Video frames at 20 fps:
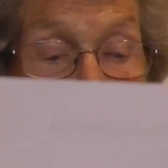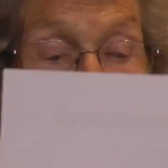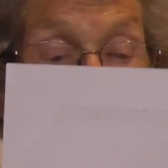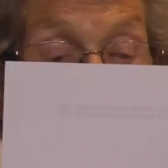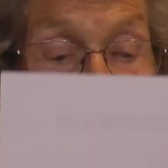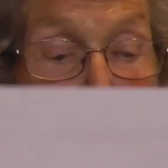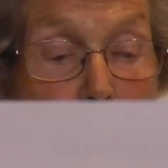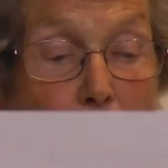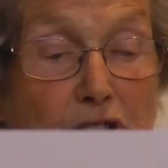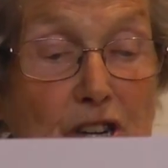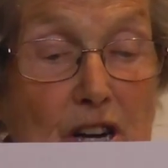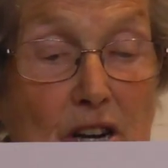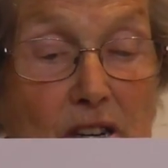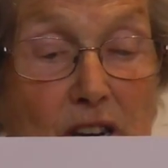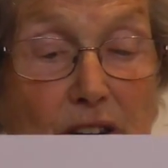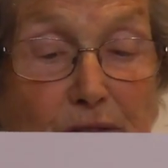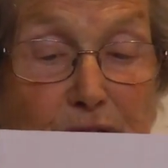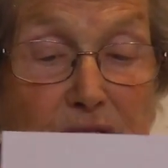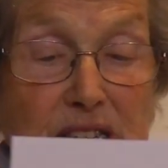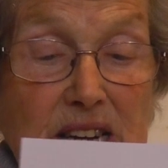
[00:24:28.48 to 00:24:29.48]
not
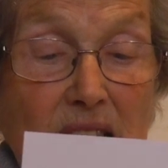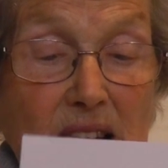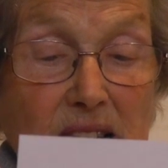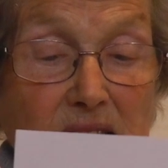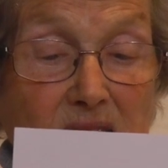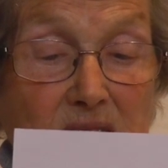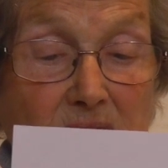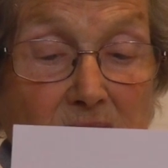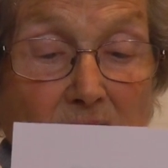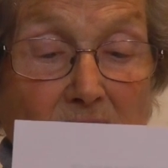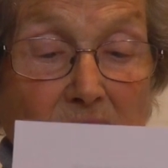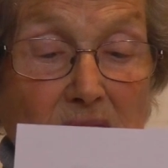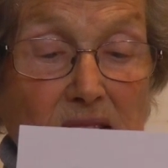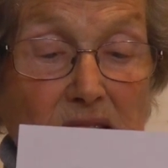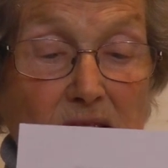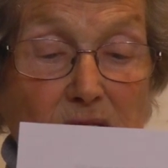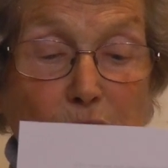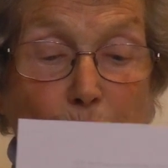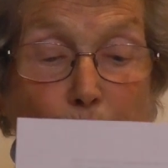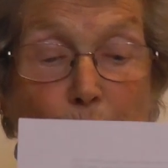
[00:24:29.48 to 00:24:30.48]
only for
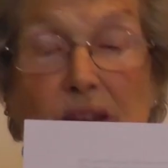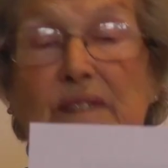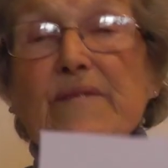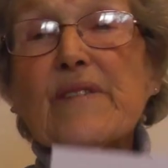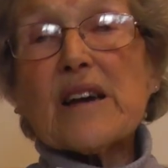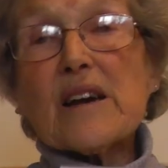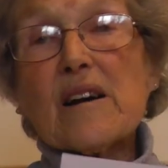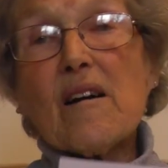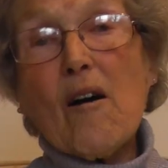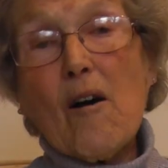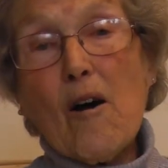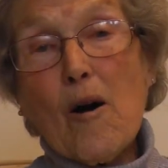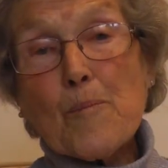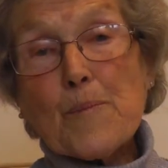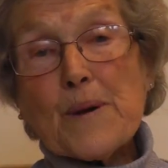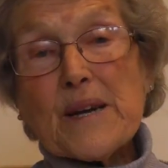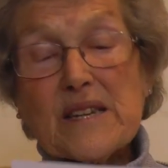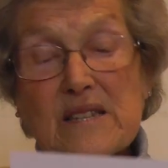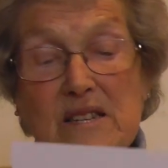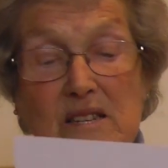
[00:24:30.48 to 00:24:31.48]
textiles, weaving
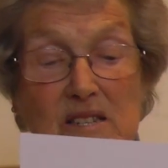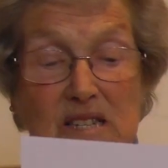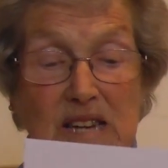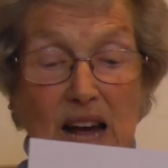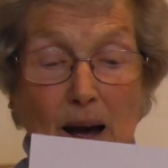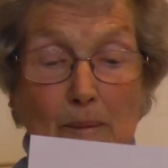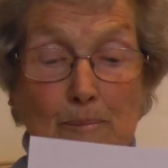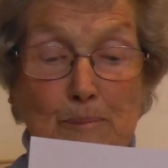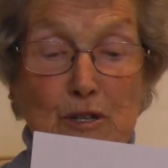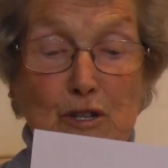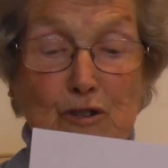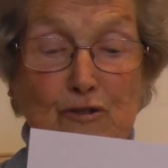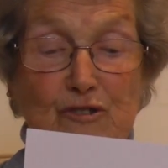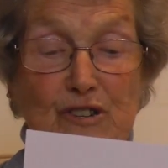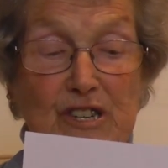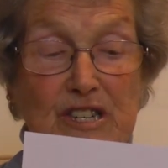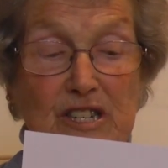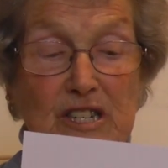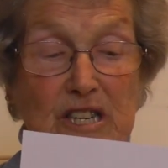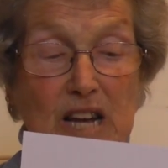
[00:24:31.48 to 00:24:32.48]
carpets and
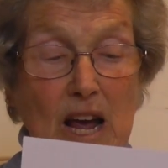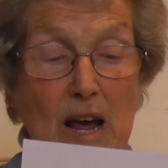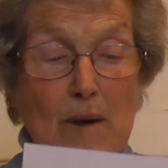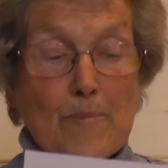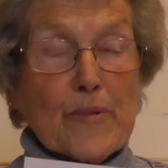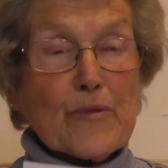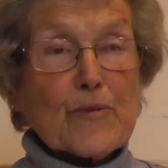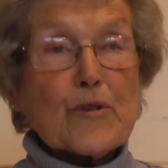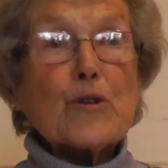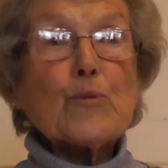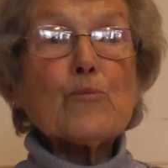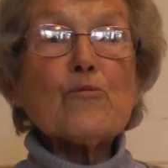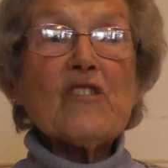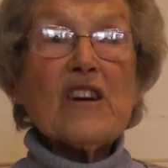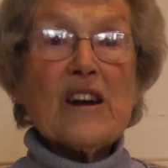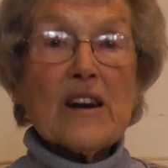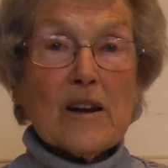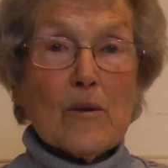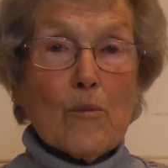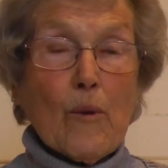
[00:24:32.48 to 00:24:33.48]
tapestries, but he
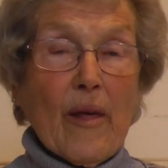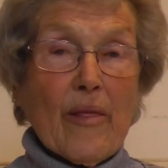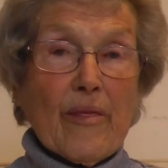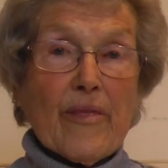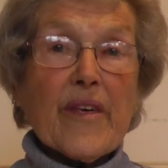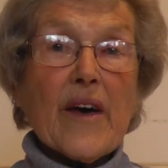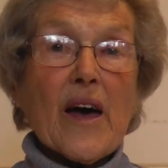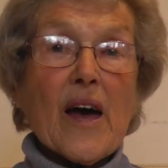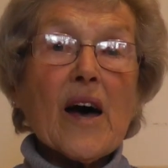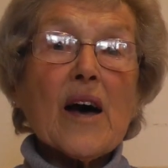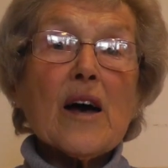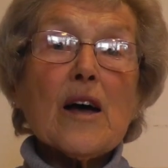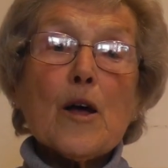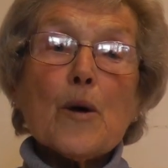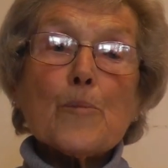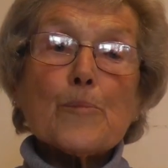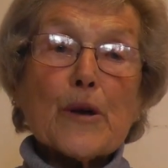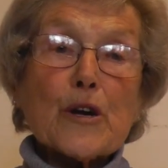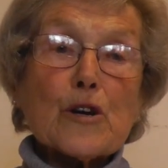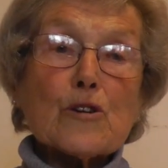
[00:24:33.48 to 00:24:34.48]
really went there
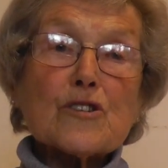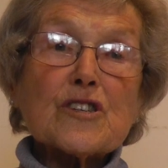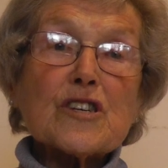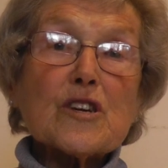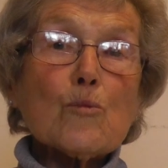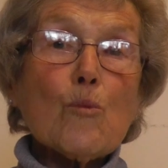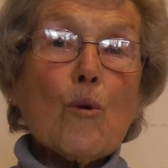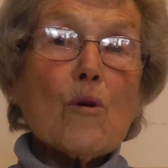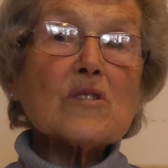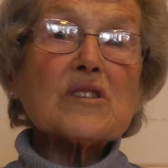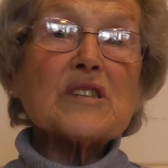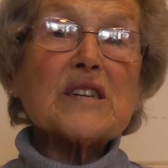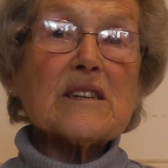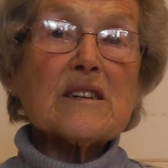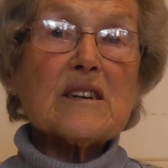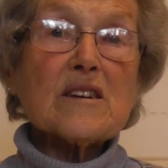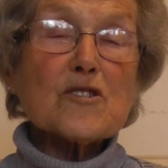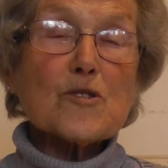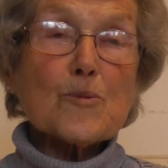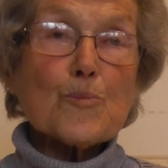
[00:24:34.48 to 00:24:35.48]
because he wanted
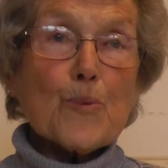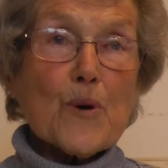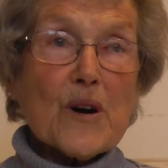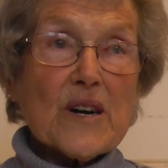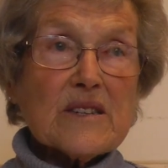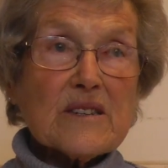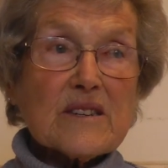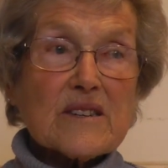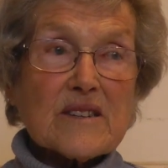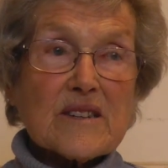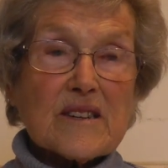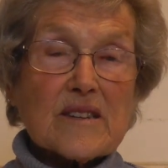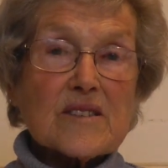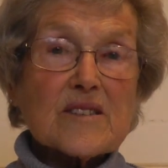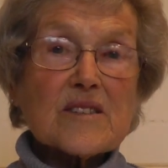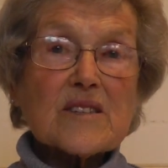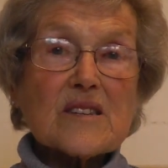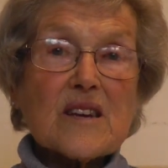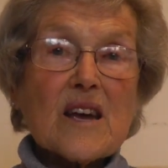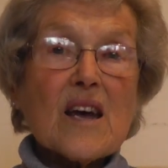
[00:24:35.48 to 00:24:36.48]
his
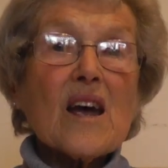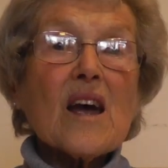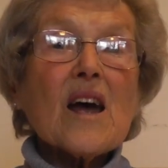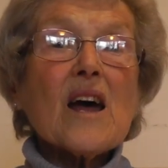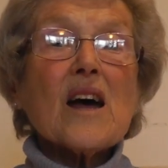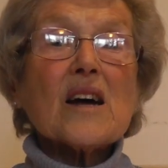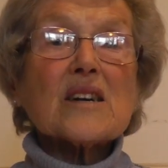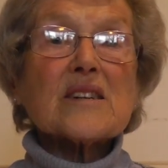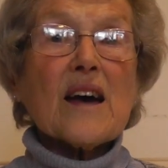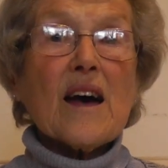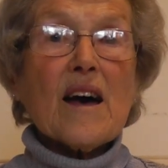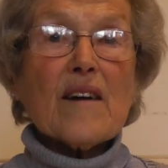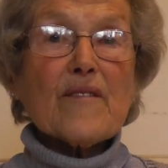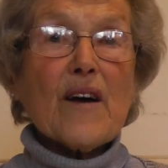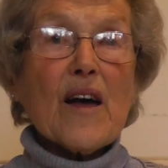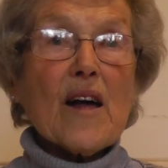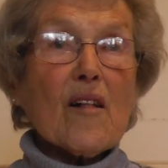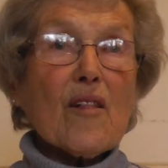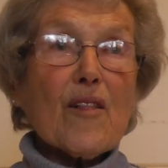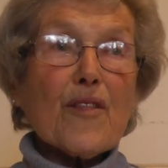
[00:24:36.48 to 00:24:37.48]
apprentices to have a
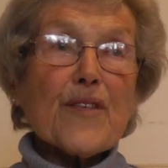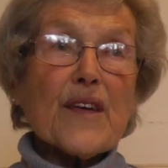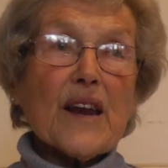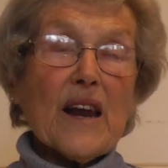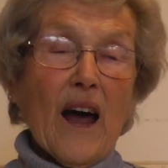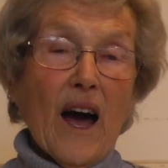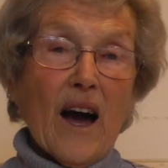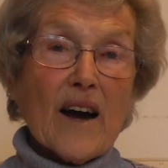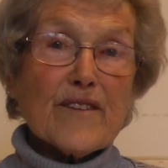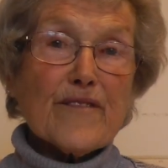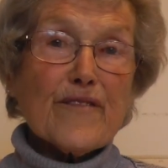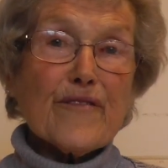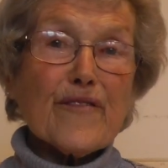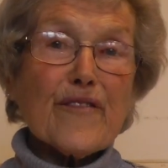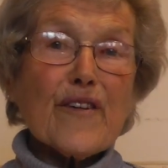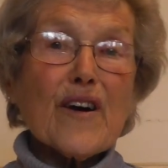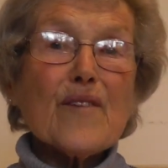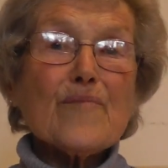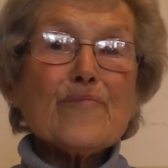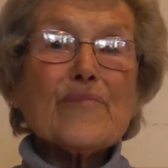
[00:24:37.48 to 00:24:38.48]
healthy
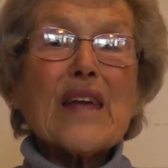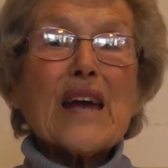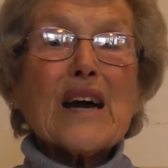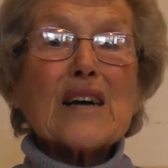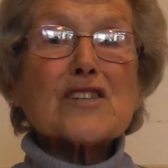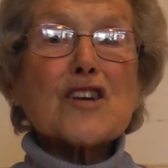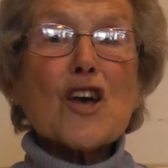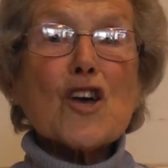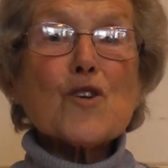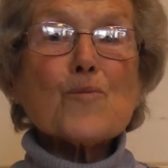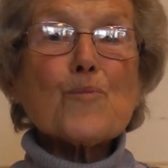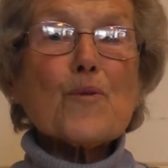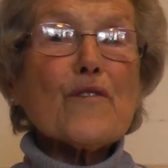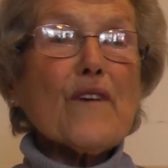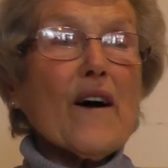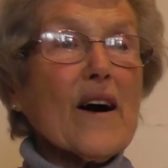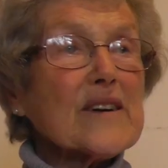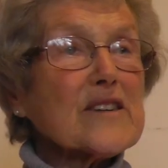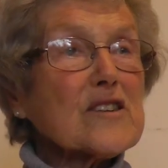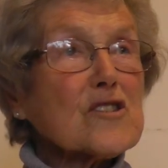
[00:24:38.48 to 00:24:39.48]
life. So he
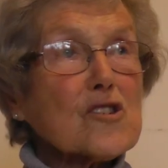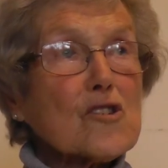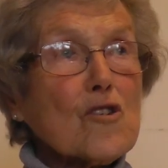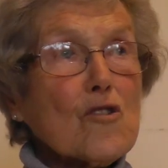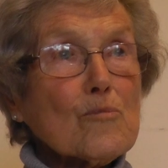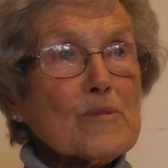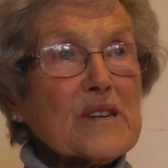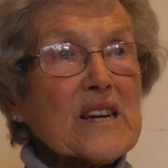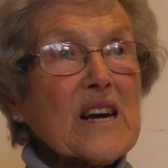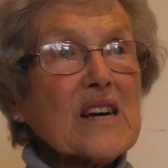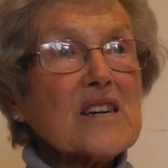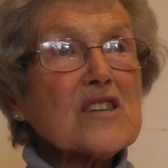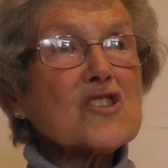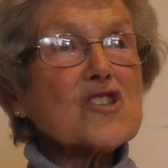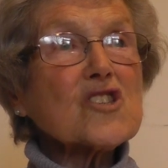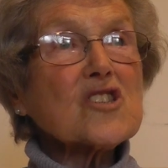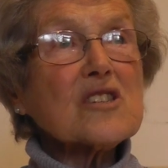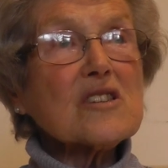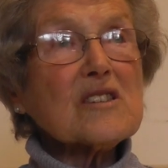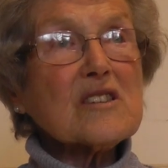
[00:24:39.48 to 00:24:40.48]
provided
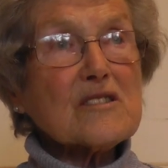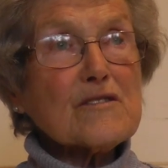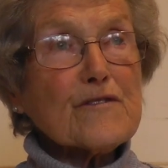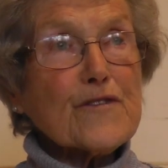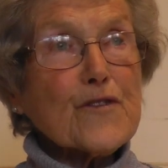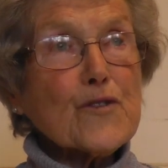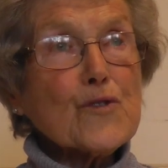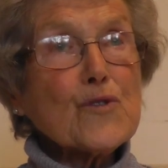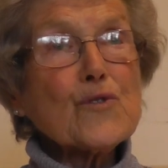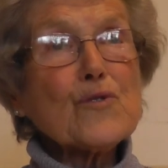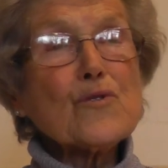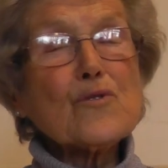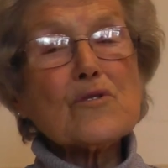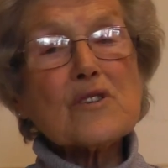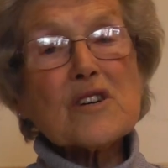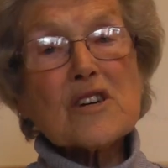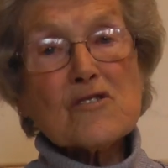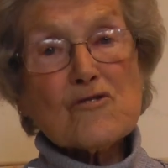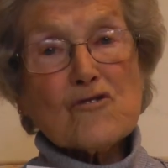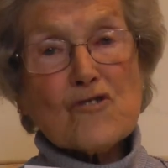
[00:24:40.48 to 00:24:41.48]
accommodation and
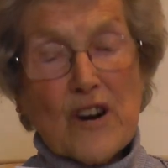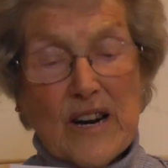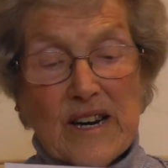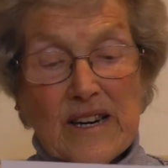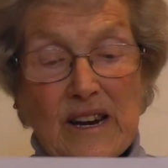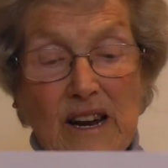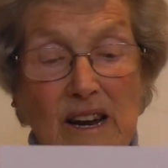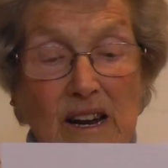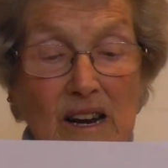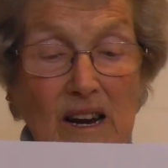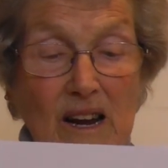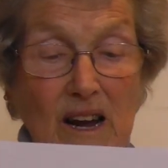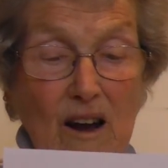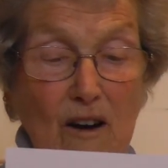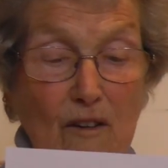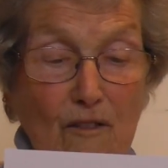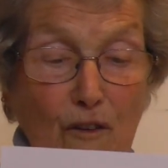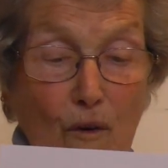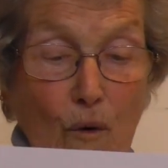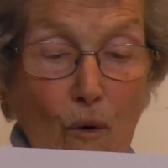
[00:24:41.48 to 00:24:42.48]
food and training
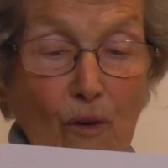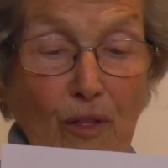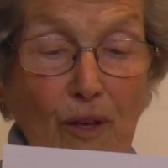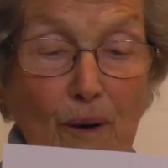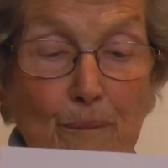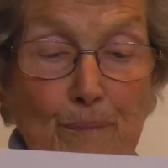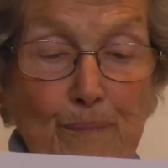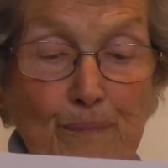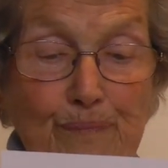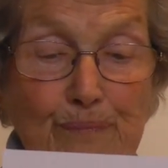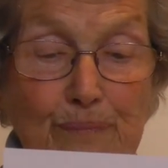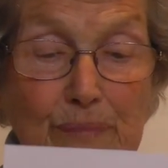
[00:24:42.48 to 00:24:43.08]
for them.